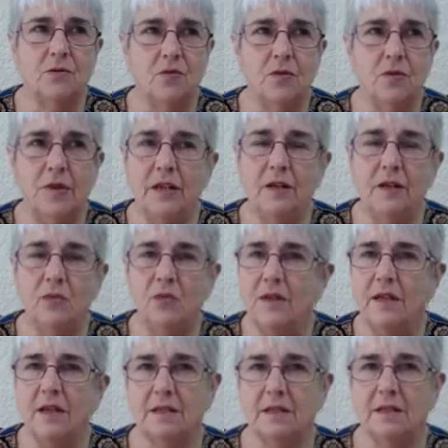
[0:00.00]
really,
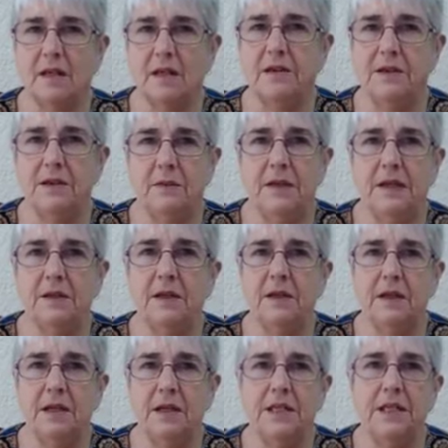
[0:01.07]
really excited about the
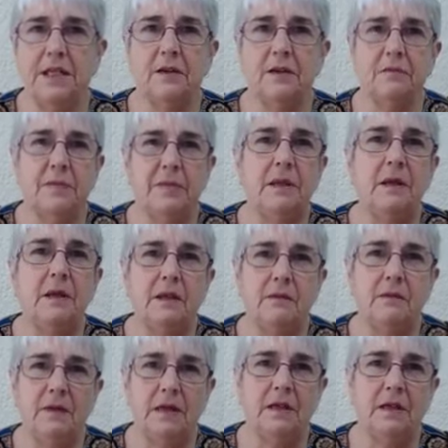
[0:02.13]
idea of being the
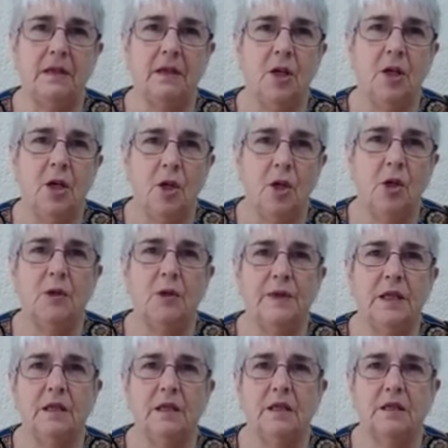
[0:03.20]
man whom the
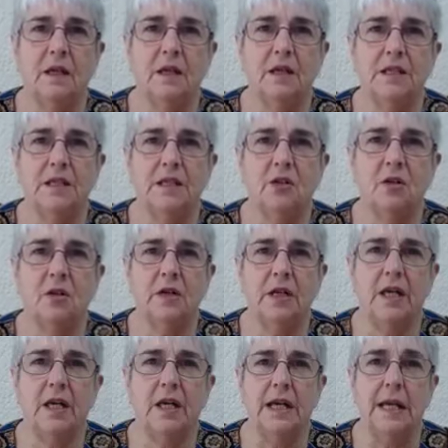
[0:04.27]
king delights to
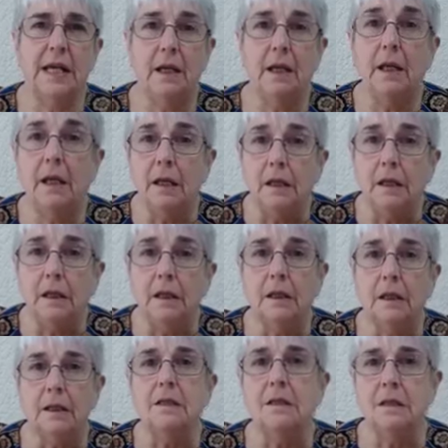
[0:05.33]
honour, and he
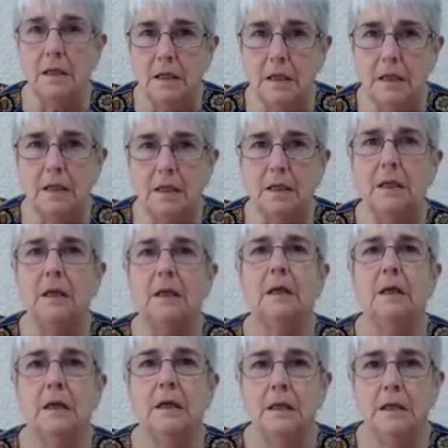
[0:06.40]
thinks he
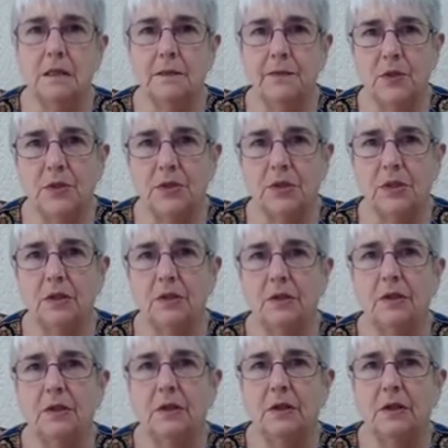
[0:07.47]
is the person.
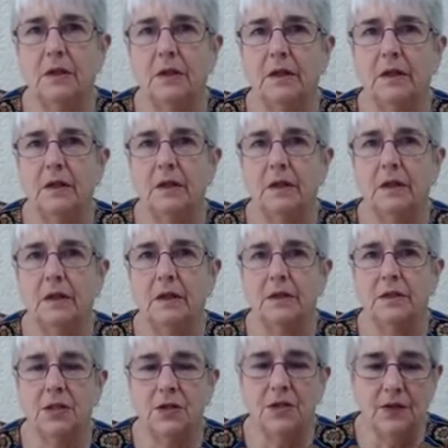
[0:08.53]

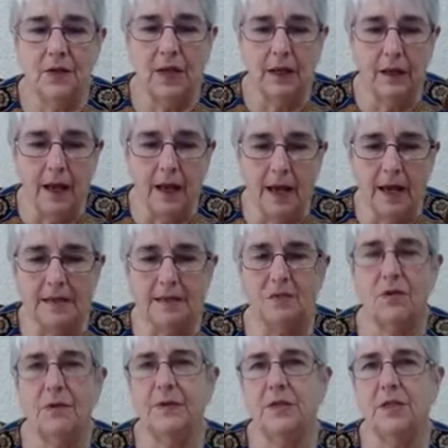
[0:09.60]
It's only the last
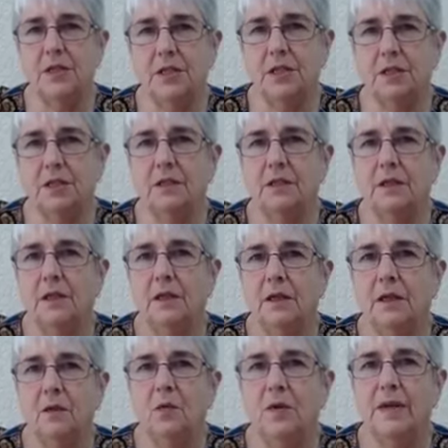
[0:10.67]
repetition
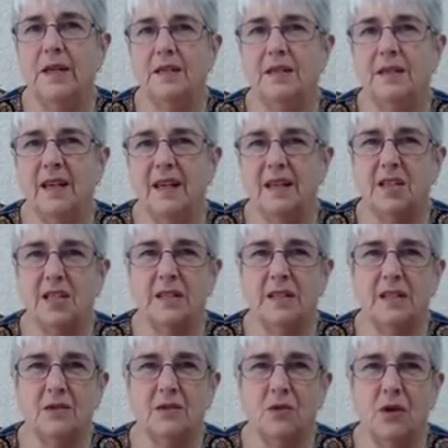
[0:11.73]
where he's actually
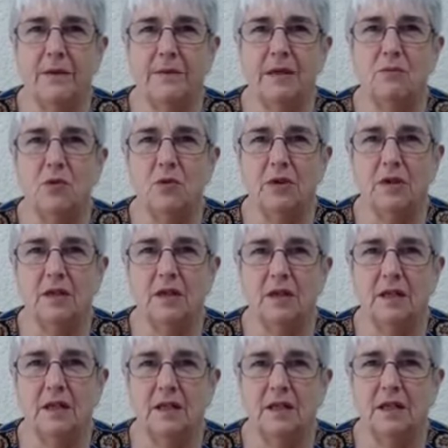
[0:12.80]
describing Mordecai,